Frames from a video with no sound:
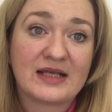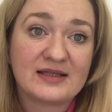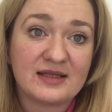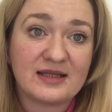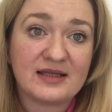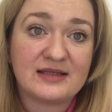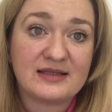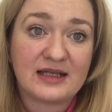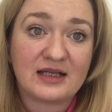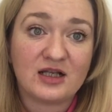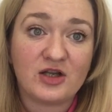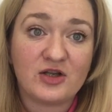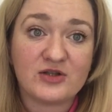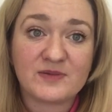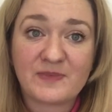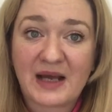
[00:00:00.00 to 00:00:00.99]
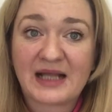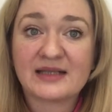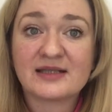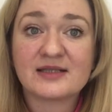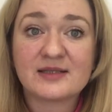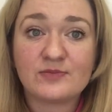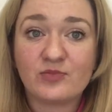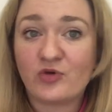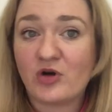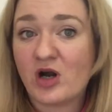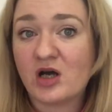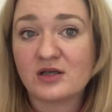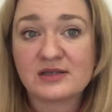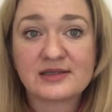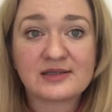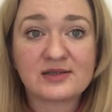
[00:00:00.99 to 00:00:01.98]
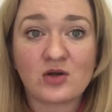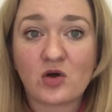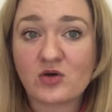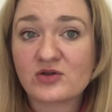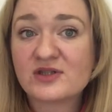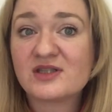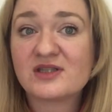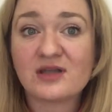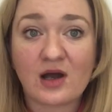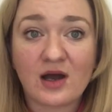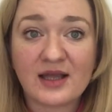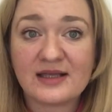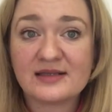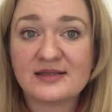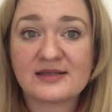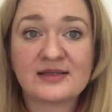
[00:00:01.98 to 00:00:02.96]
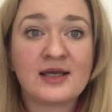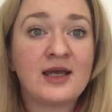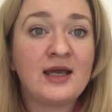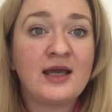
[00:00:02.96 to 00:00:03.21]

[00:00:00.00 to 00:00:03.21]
So this includes pants, bras, socks, tights,